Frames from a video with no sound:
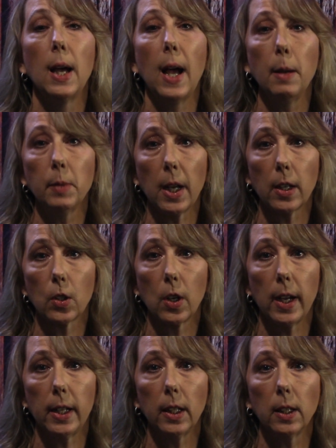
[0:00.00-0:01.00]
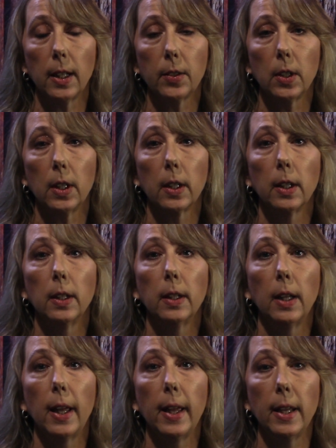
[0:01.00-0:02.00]
I'm Dr. Heidi Klessig,
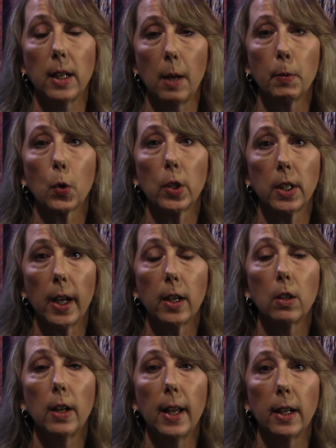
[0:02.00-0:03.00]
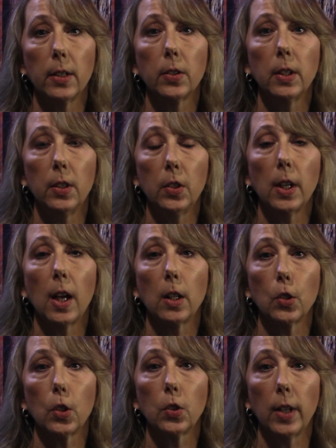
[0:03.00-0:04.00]
and I'm a retired
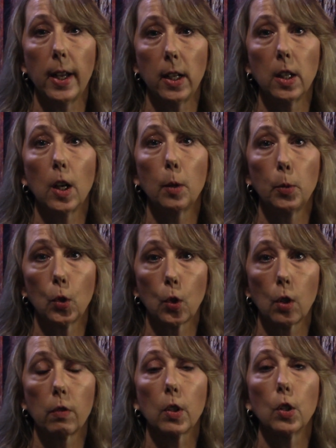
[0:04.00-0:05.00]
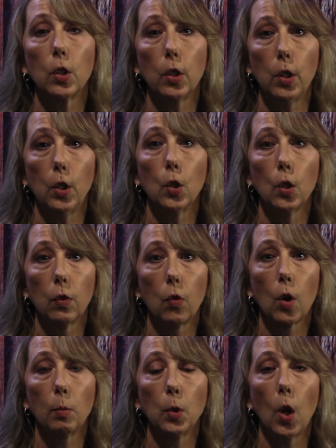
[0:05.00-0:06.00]
anesthesiologist and an observer to the
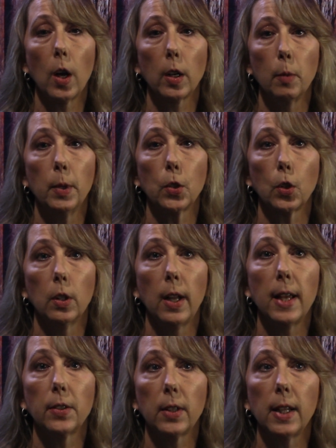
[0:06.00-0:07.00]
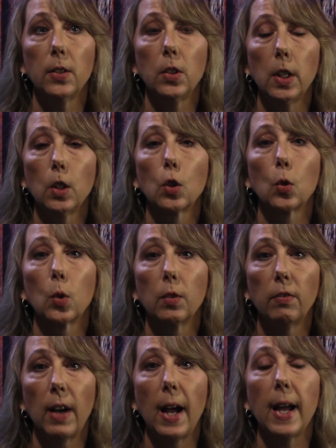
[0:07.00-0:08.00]
Uniform Law Commission as they seek to
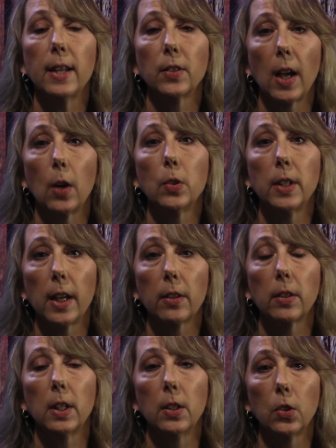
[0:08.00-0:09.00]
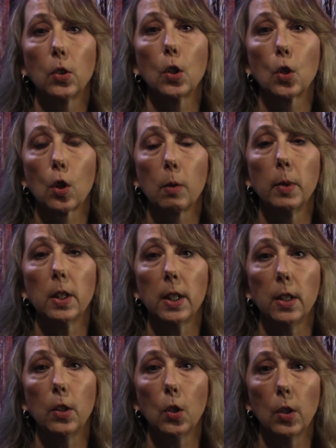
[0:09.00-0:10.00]
revise how death is determined
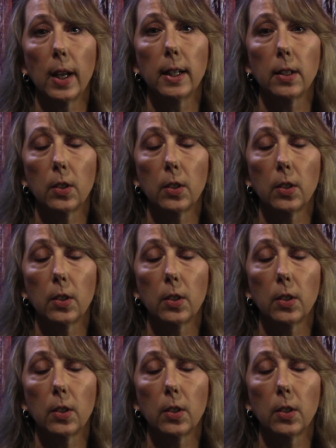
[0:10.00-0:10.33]
in the United